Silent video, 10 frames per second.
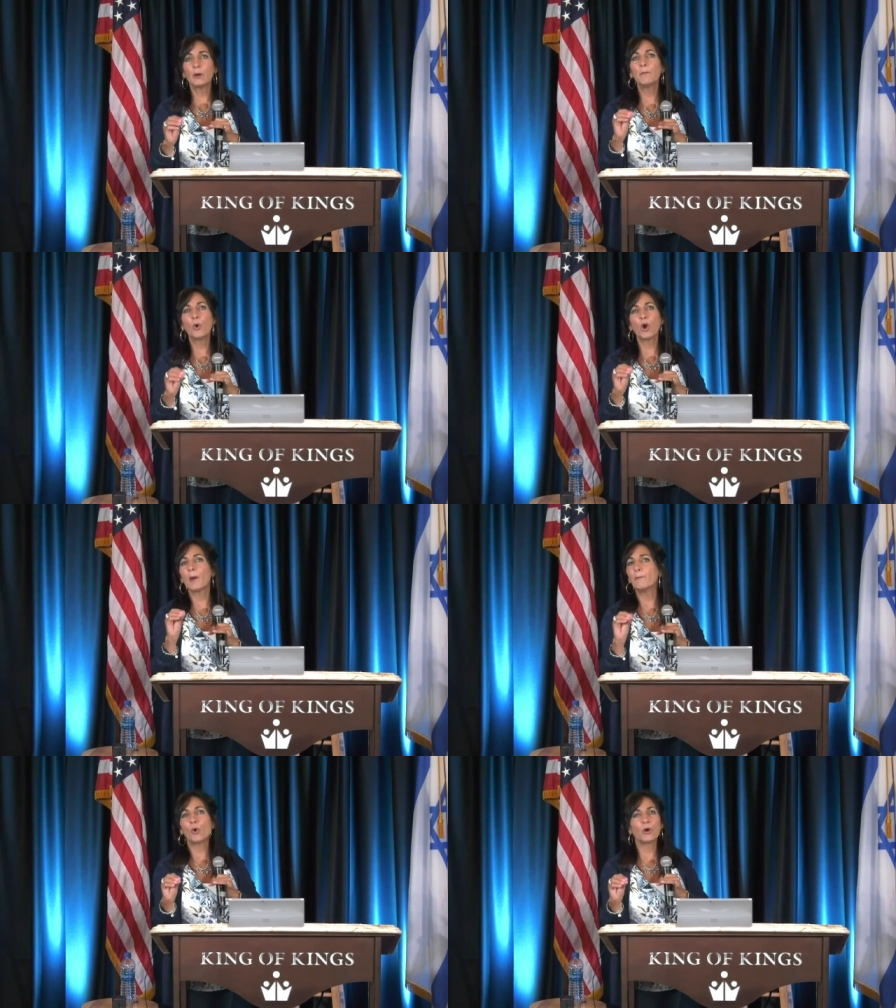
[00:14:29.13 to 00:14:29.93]
There are
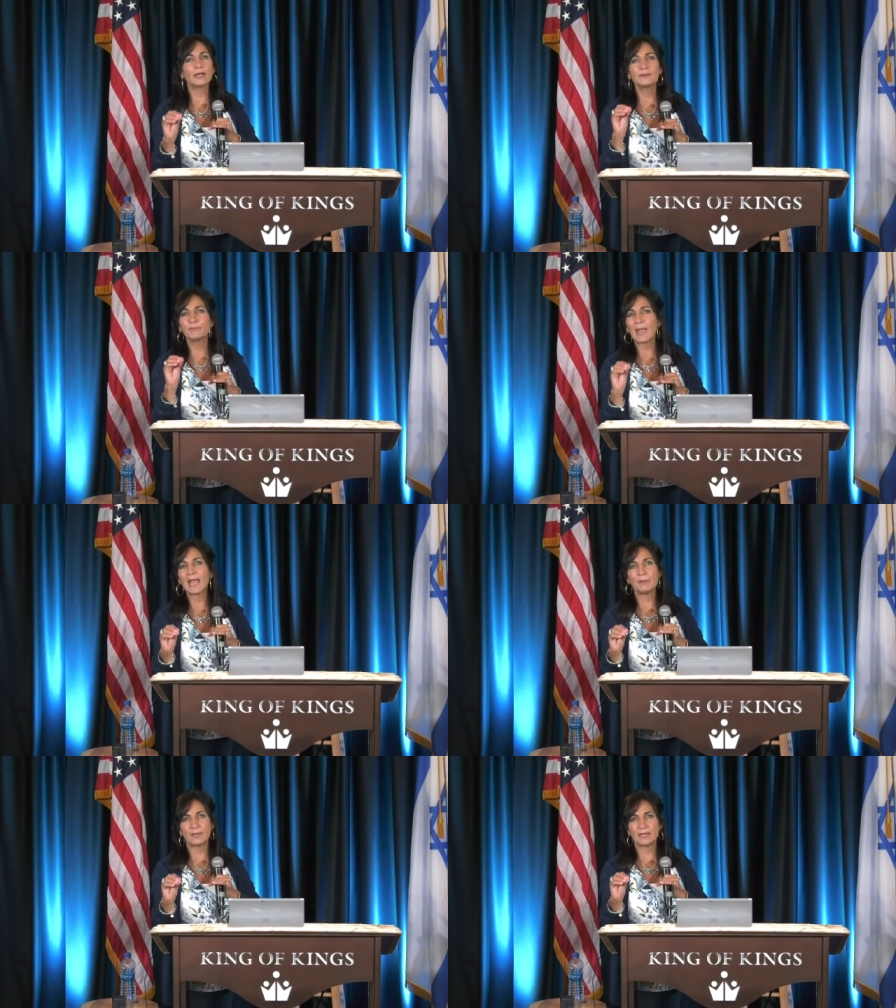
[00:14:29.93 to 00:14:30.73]
more aborted
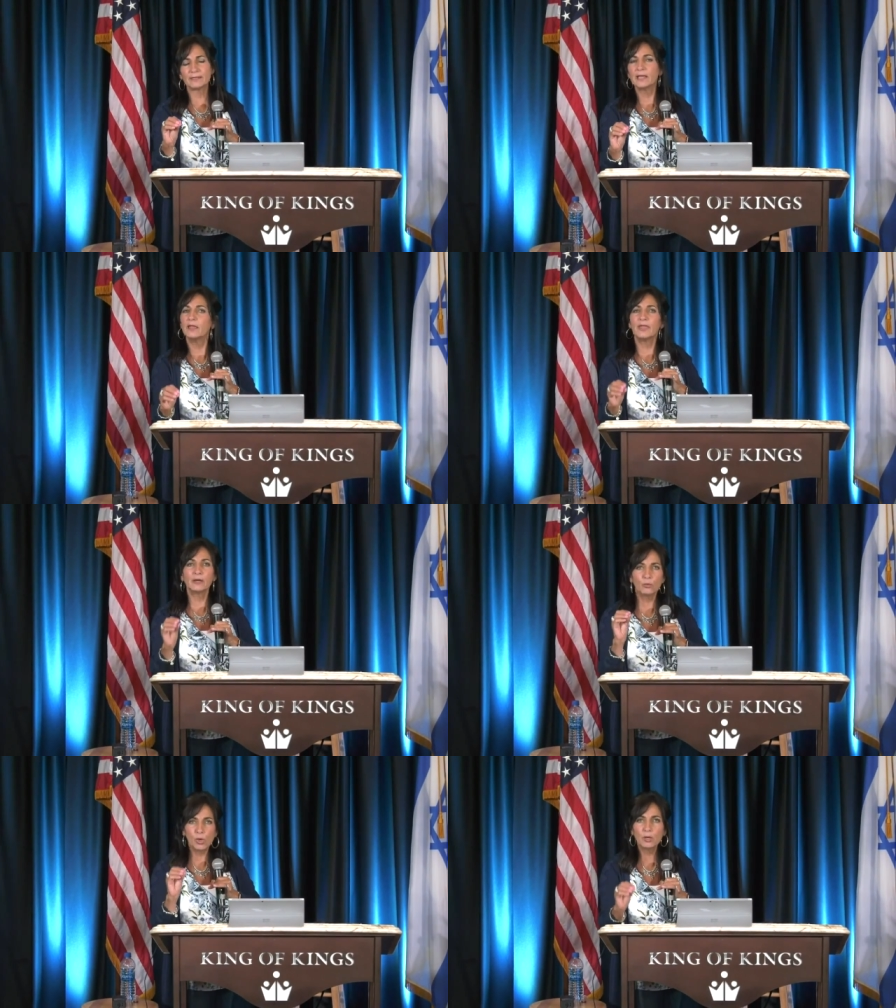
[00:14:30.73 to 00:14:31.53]
babies
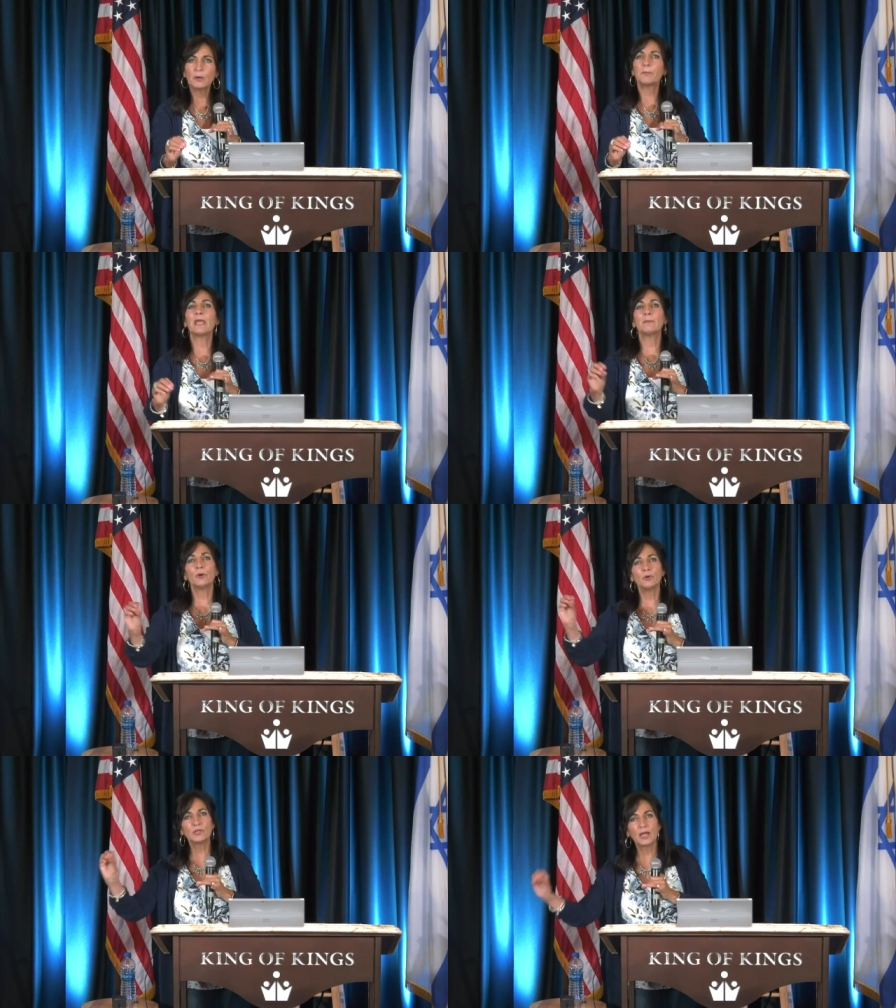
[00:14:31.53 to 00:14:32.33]
than there were
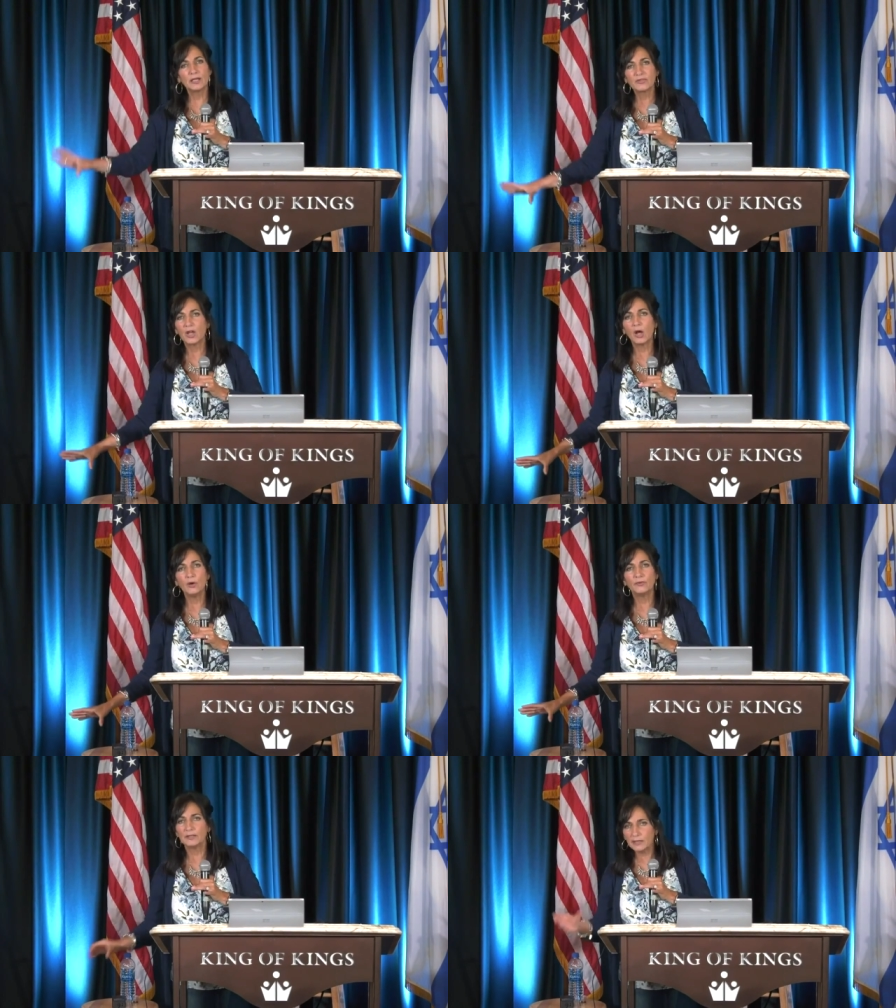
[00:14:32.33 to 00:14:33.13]
people who died of
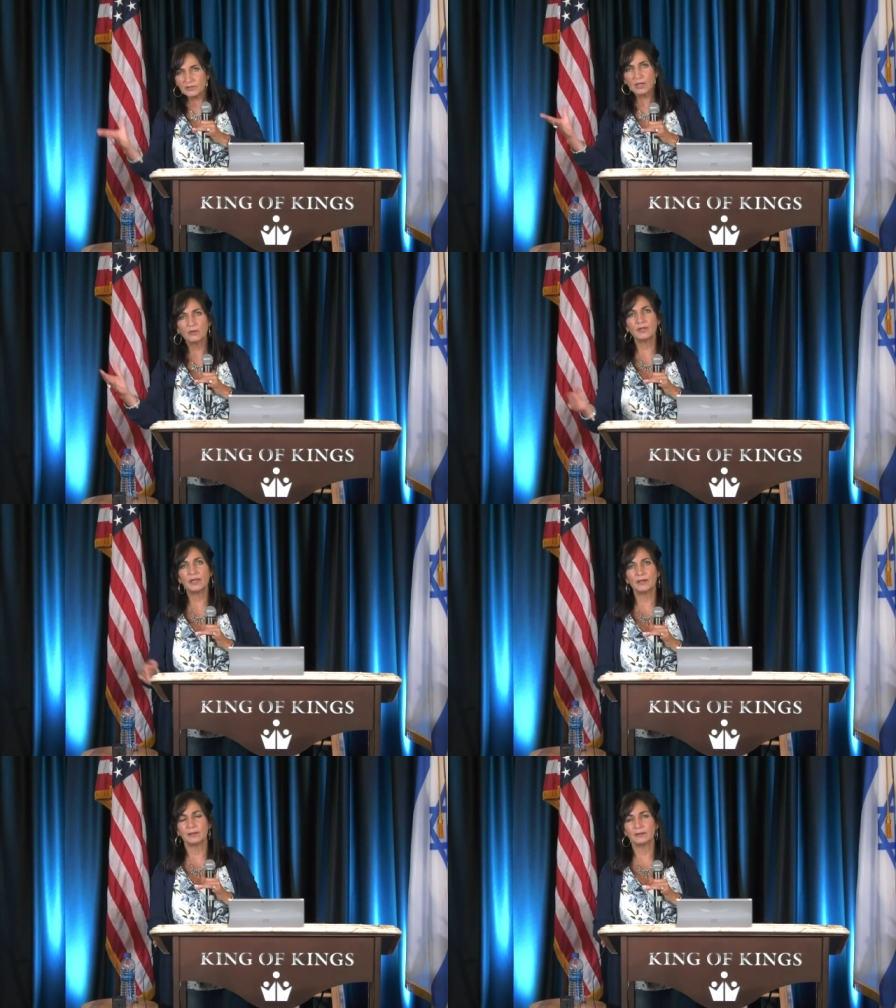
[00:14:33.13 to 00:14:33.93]
COVID. Let's
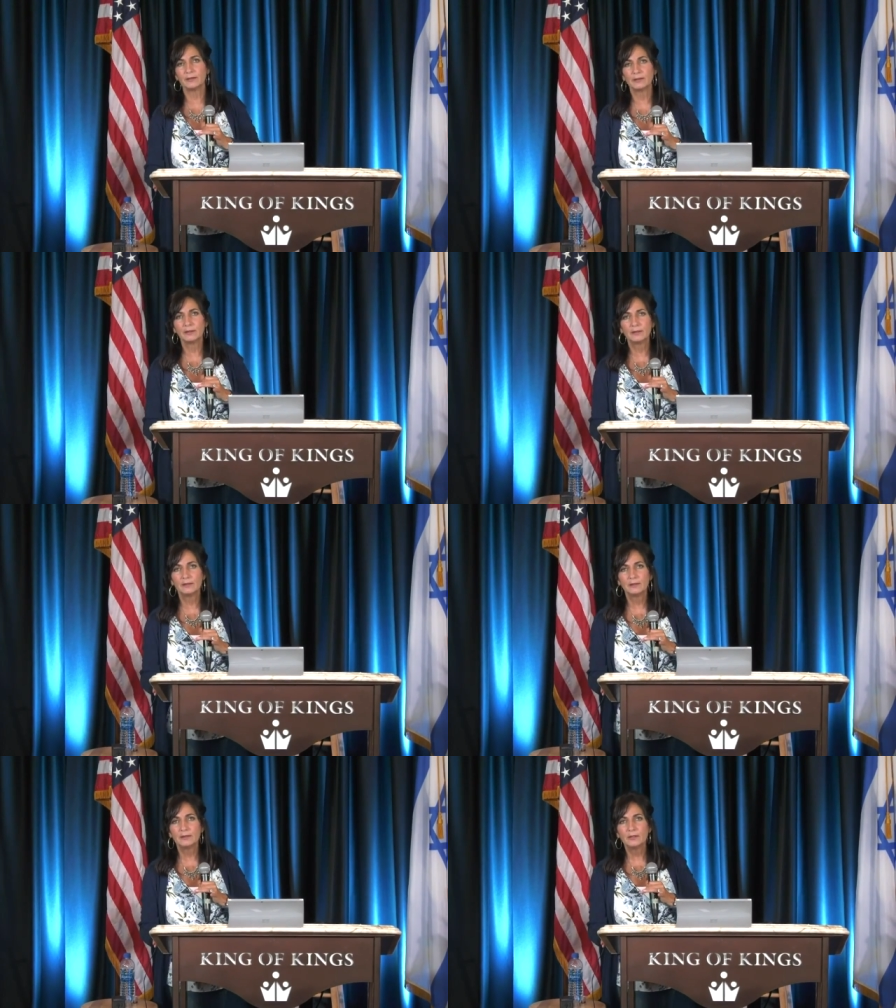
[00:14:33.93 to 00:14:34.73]
go there.
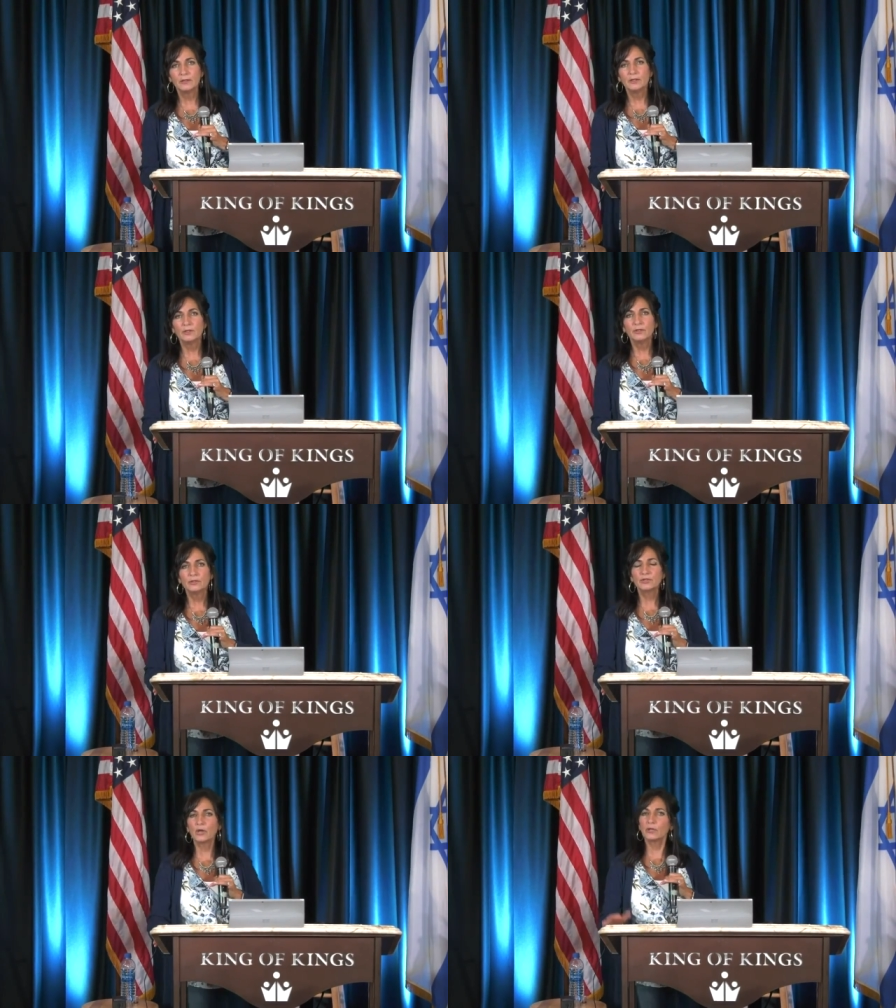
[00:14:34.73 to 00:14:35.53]

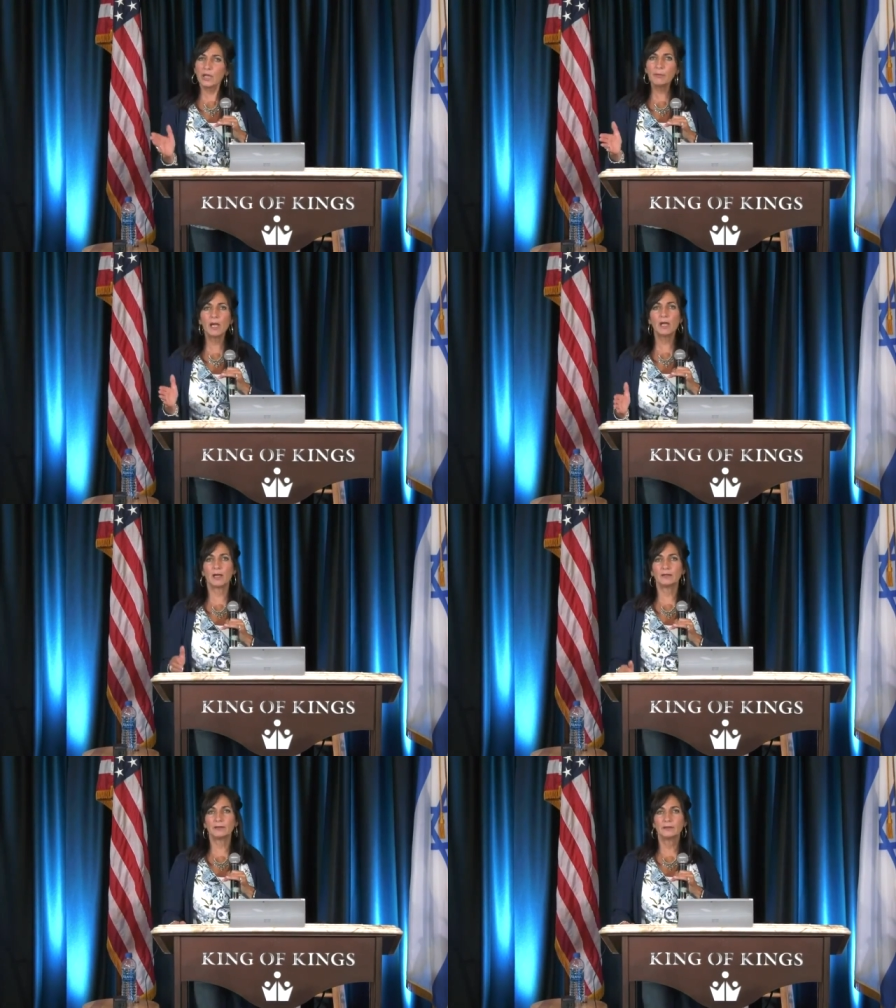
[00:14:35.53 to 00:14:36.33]
So come
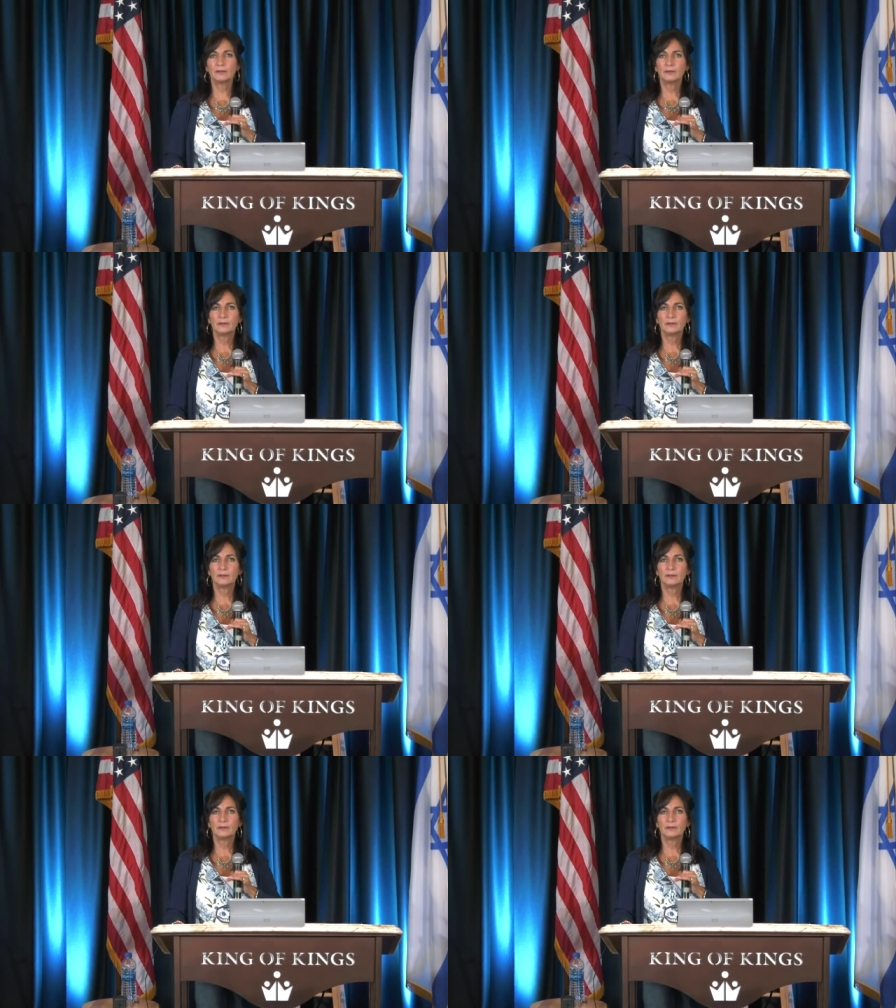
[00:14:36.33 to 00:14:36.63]
on.